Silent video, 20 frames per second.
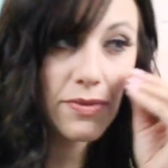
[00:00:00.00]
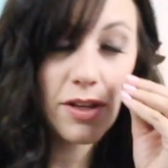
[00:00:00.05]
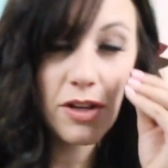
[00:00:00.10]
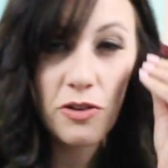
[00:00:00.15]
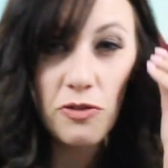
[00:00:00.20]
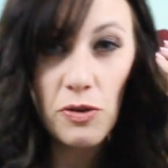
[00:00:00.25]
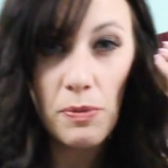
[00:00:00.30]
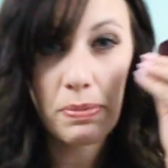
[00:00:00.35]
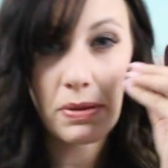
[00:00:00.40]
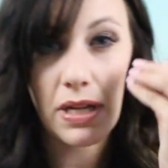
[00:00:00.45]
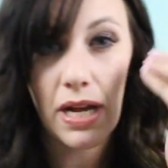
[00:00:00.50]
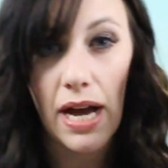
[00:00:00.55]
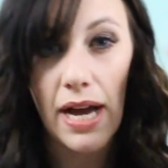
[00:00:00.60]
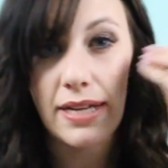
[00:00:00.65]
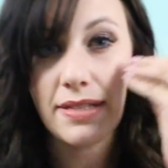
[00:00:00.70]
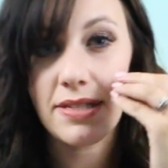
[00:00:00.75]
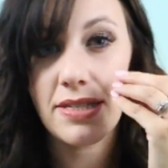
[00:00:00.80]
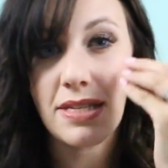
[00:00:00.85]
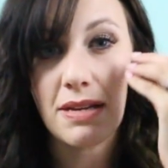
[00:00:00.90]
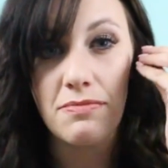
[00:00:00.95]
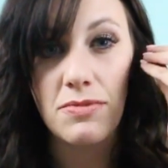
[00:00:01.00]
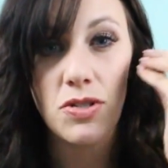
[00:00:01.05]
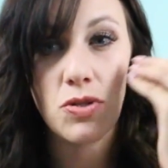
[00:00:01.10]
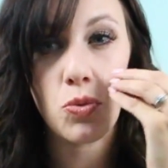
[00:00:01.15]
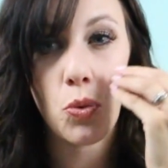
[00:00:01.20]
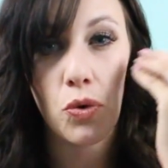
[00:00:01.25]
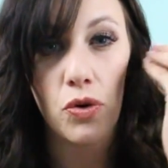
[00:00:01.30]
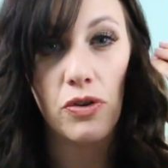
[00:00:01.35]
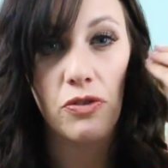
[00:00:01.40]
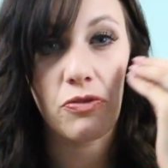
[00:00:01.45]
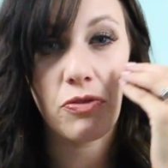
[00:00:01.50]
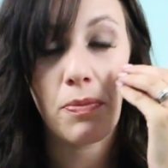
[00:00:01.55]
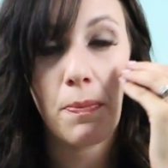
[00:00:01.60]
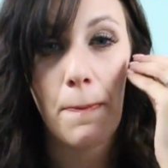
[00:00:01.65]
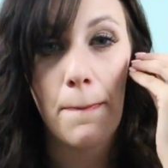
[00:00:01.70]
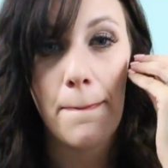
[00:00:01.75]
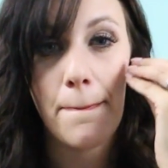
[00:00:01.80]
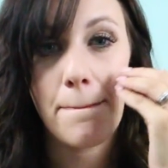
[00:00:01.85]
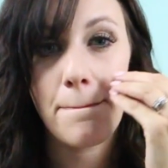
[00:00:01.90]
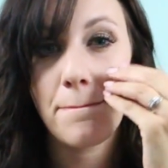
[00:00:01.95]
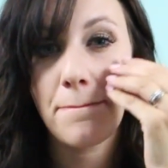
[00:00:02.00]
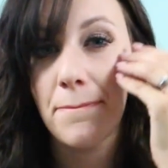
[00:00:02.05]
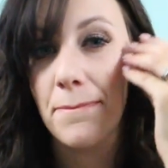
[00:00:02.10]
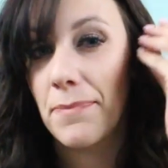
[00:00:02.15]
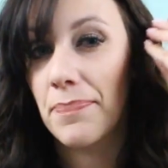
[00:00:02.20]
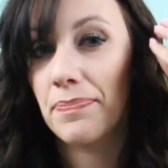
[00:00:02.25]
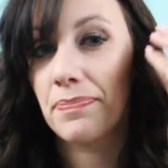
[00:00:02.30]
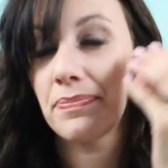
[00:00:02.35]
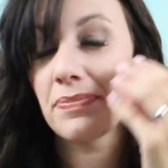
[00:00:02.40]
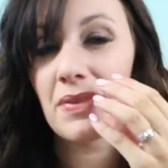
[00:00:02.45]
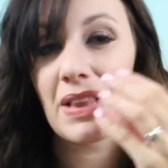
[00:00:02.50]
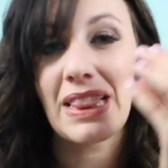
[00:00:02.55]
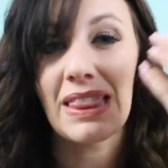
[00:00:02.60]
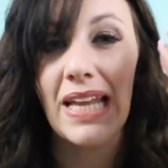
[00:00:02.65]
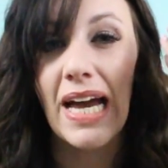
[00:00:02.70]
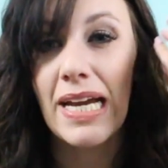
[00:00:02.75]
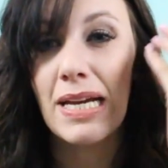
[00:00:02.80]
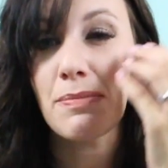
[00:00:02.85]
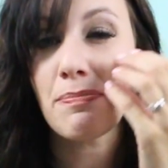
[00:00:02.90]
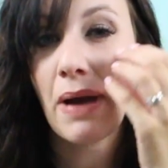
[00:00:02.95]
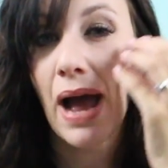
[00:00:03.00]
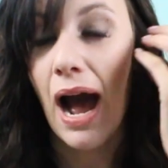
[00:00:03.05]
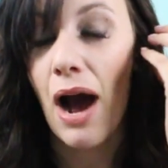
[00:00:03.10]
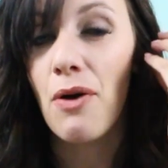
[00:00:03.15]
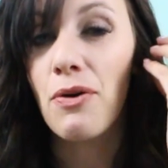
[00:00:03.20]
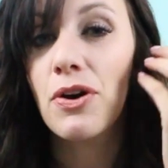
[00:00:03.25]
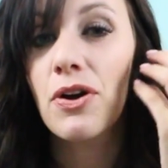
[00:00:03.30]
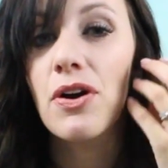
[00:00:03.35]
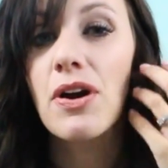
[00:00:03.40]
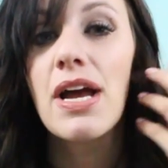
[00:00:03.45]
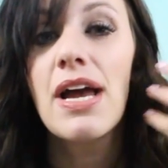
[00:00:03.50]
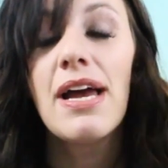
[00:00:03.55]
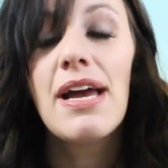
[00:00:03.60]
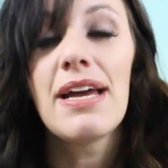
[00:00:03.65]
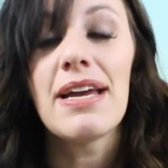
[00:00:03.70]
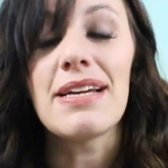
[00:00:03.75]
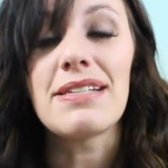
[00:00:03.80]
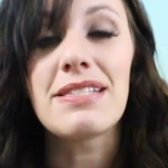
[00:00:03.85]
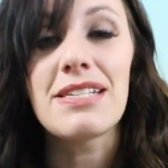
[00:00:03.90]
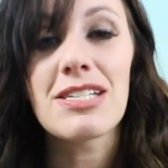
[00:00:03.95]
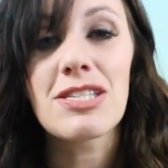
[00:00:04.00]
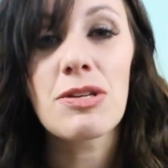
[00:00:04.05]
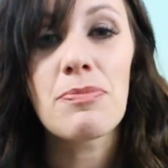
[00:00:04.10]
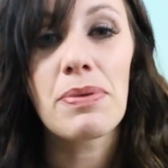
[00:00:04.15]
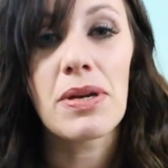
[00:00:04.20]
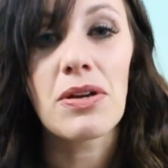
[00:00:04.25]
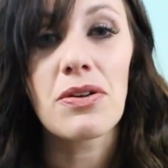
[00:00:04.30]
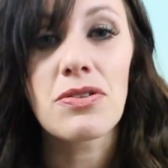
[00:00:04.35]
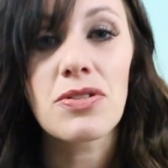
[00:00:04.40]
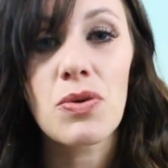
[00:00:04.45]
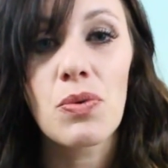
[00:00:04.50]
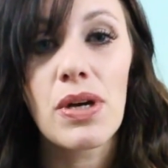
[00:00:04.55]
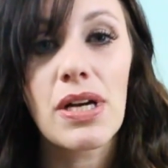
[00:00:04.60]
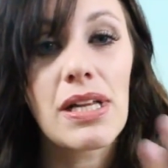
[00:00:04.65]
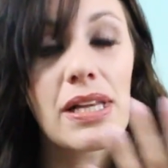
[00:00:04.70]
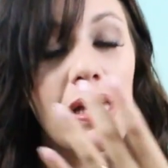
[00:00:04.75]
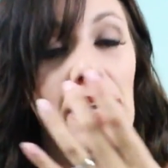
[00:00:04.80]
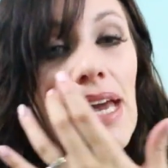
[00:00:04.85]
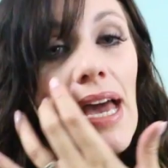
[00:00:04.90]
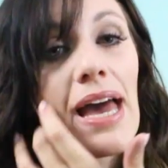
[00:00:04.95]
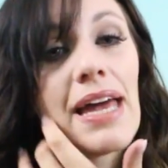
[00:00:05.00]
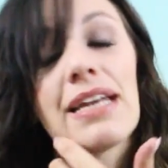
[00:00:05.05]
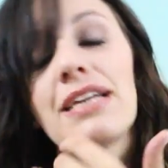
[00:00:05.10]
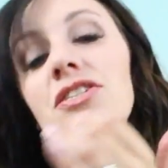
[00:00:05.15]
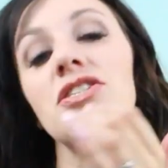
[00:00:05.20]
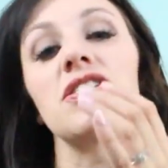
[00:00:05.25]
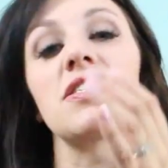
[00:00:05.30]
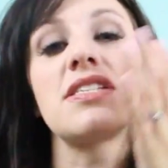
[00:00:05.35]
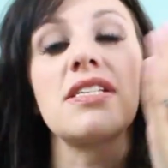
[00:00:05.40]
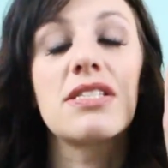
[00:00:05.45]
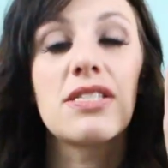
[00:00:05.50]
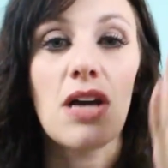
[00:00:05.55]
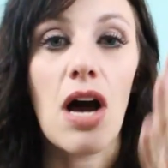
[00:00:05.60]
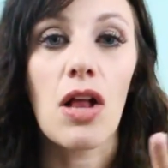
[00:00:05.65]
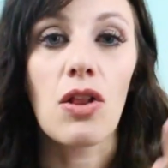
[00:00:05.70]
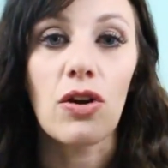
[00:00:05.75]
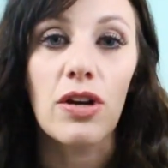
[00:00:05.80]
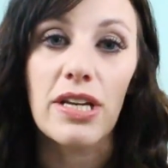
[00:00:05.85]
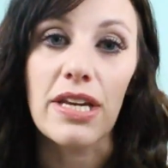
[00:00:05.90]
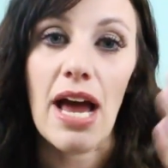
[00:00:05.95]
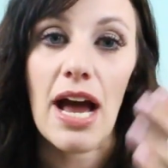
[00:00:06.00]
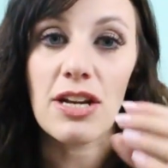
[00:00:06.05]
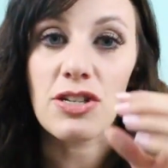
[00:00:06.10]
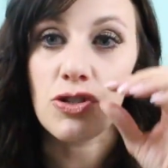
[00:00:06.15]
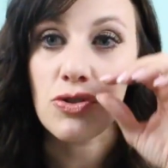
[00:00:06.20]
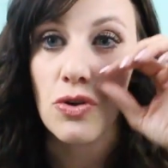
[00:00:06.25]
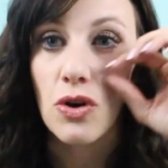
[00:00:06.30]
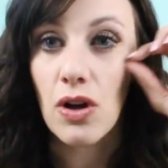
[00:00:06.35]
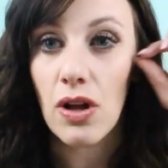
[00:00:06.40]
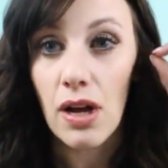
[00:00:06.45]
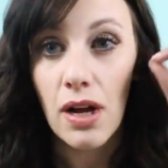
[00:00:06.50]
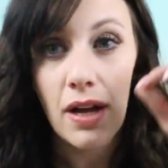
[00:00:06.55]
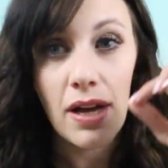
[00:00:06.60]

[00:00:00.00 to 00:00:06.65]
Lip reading: you've applied some sort of light powder. It disappears quickly and it just does not look natural.